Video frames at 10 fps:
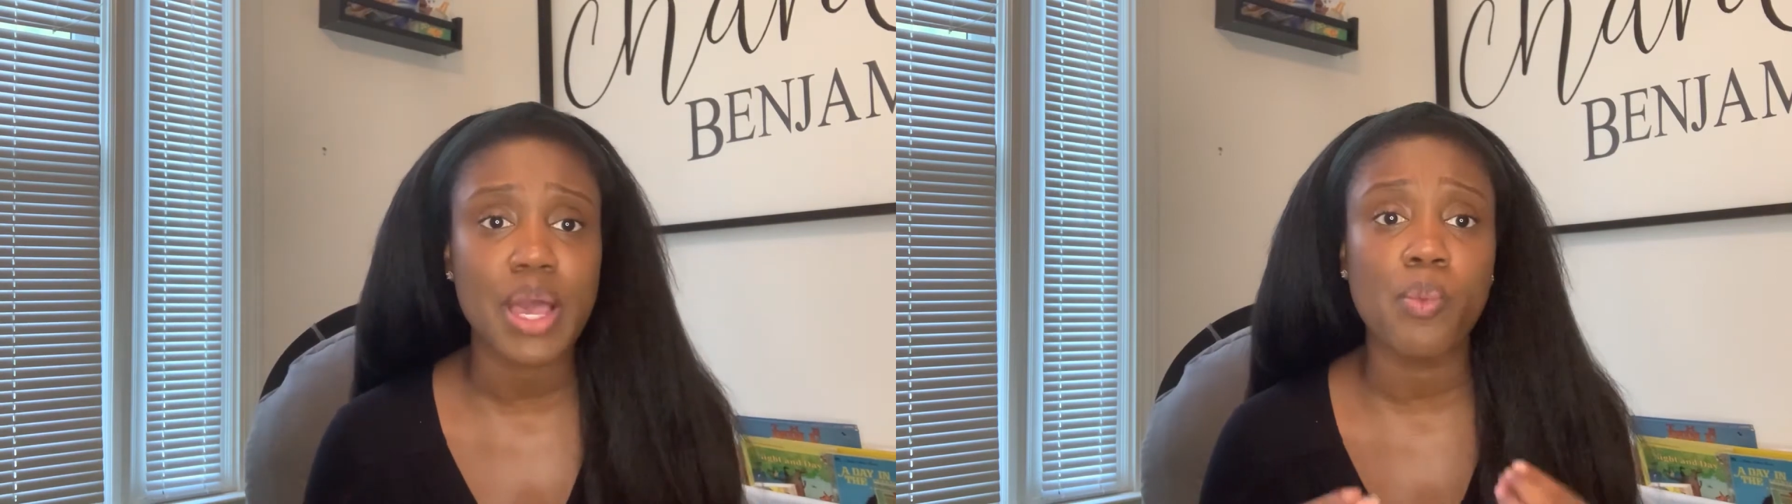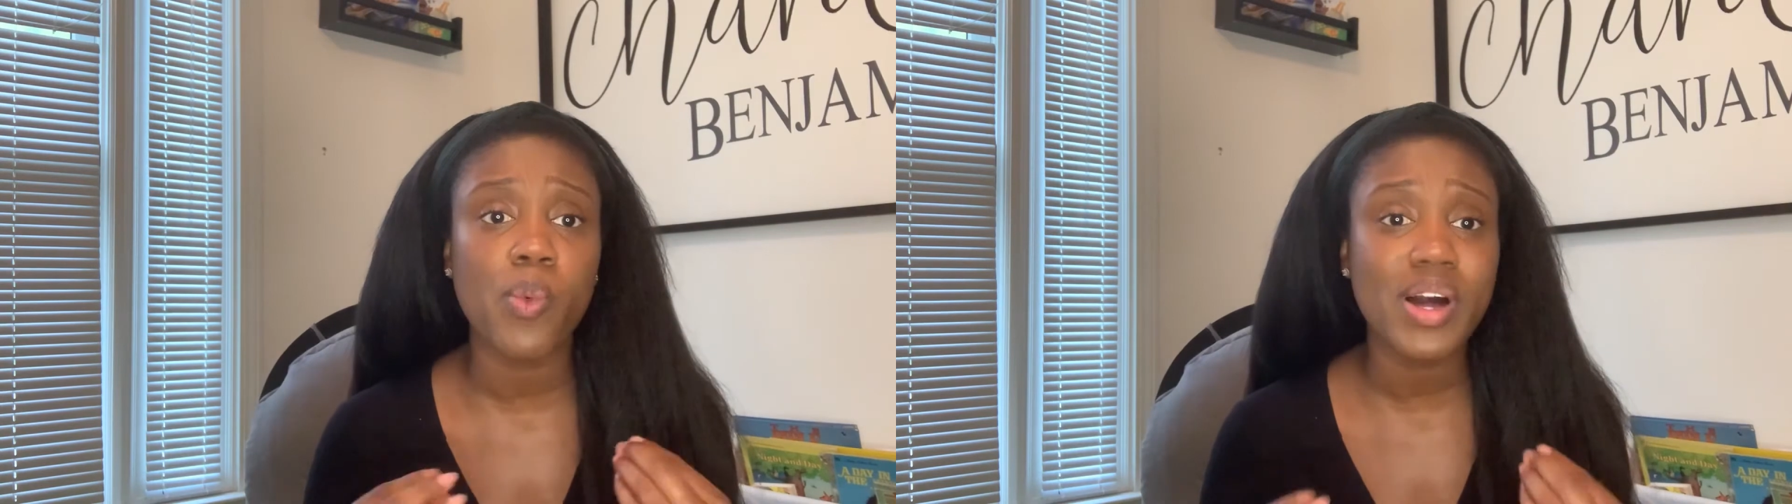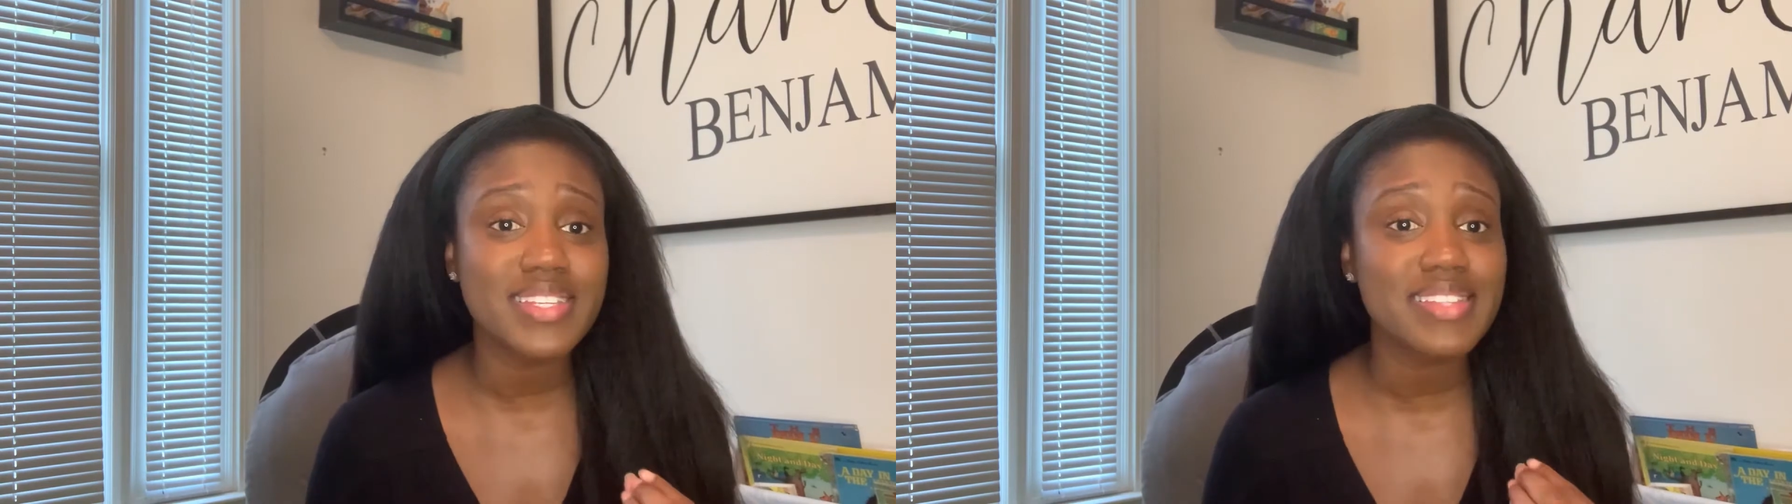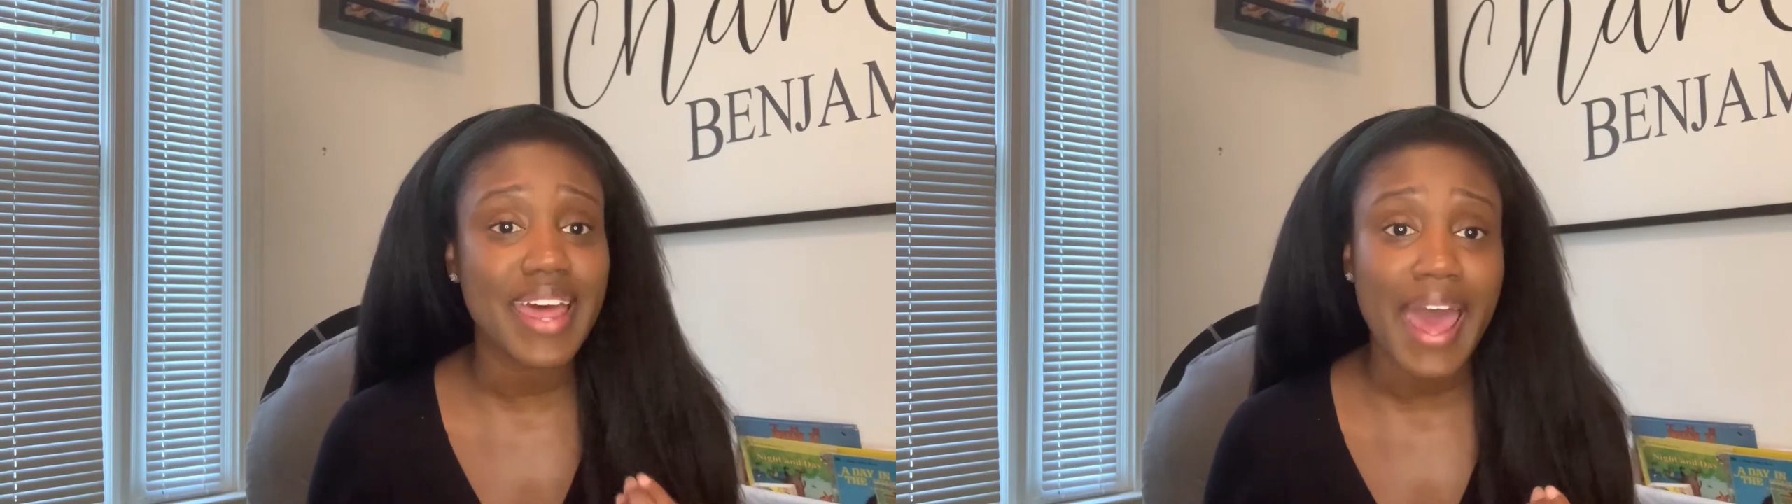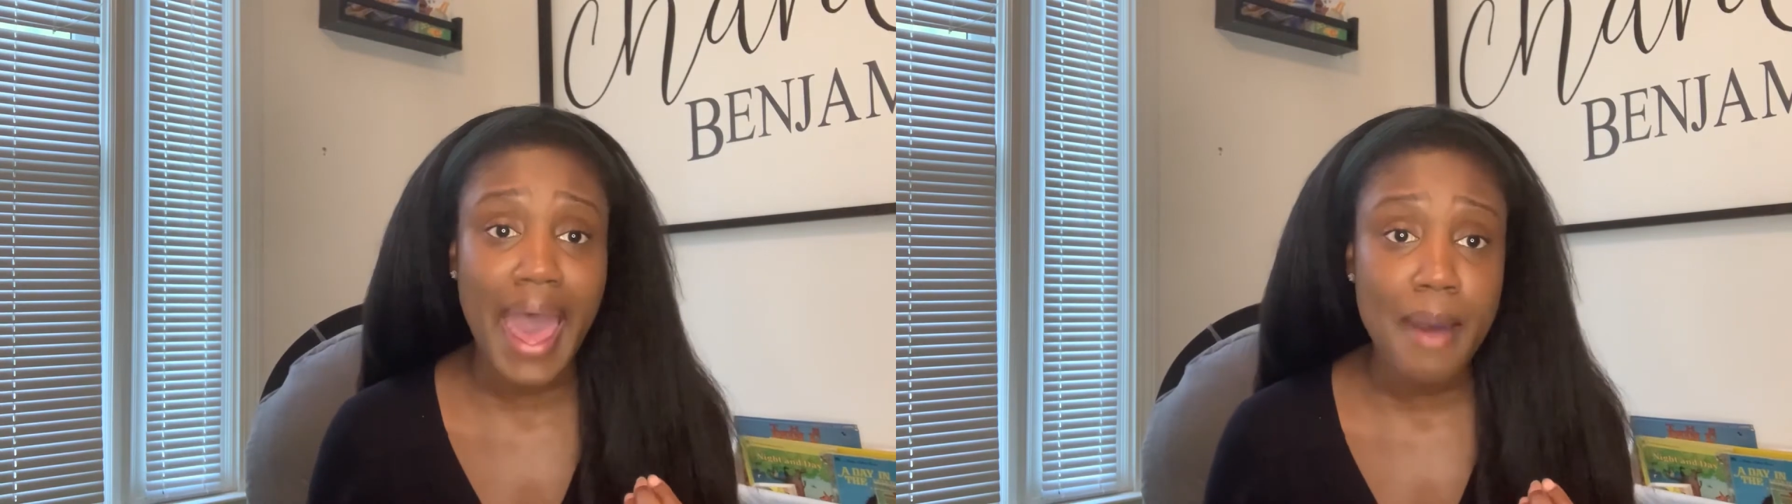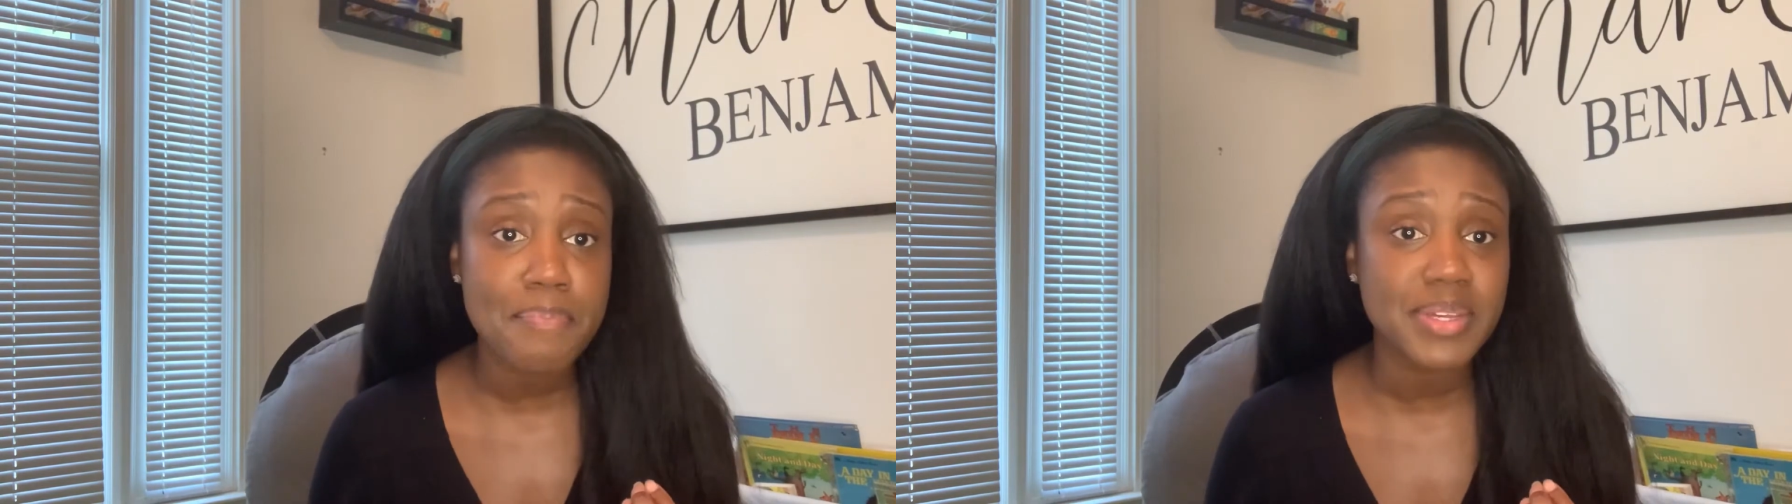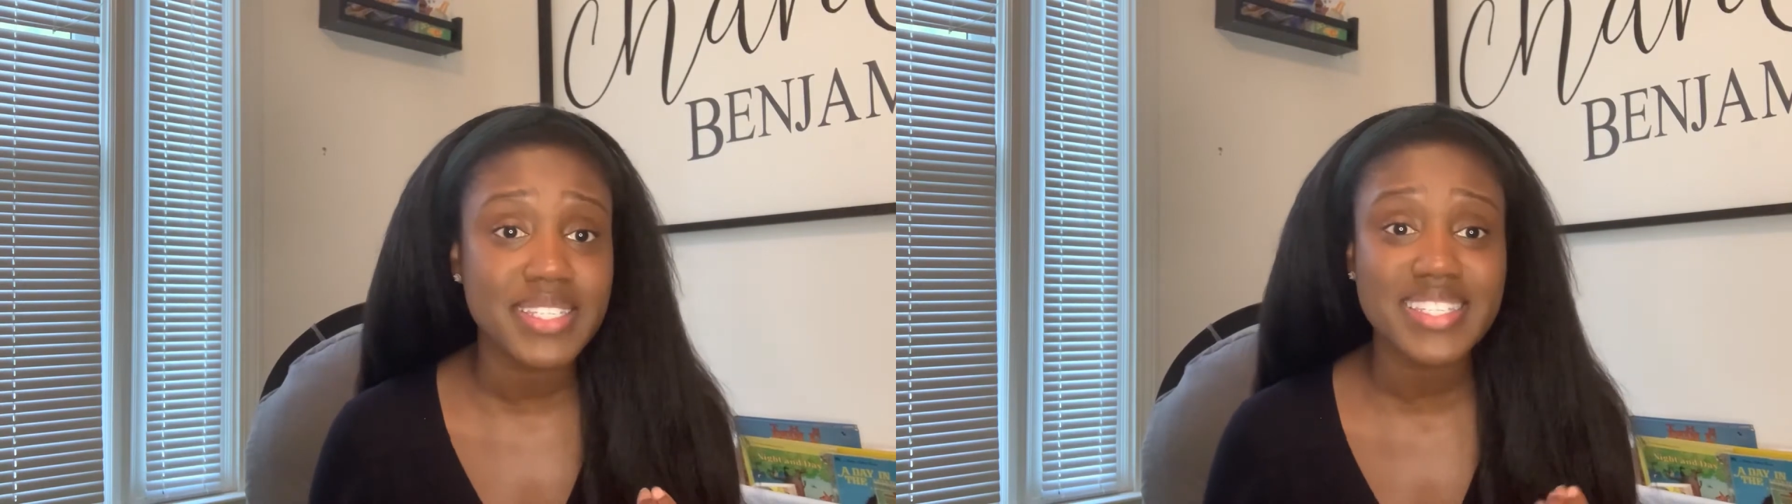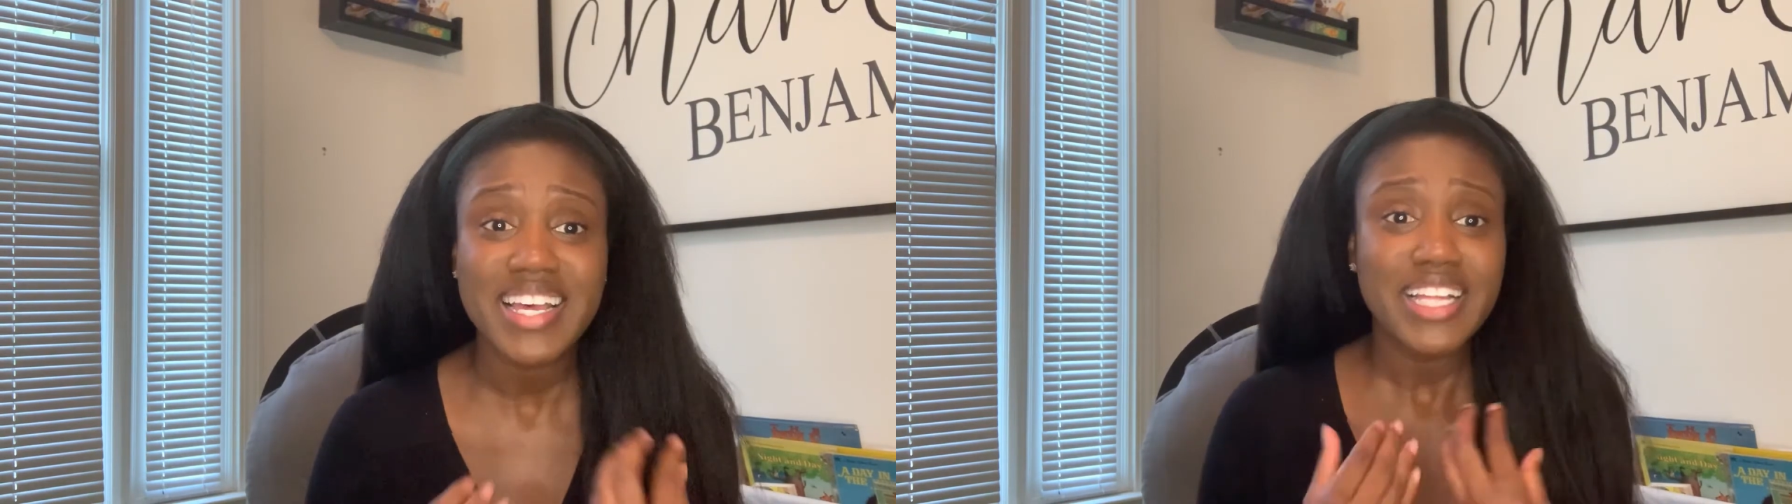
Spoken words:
And once that happens,